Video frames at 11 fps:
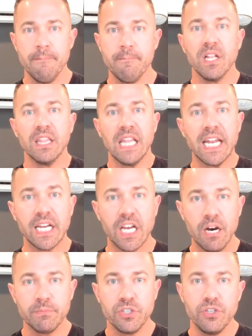Let it come
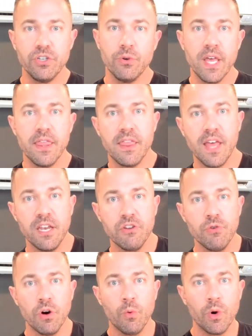to you and then you
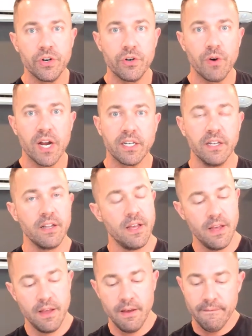know where to direct it.
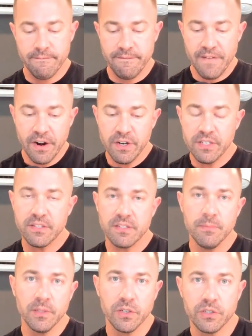Very
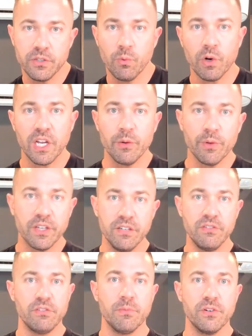similar to working with
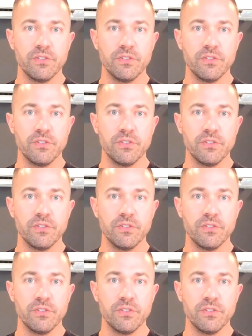customers.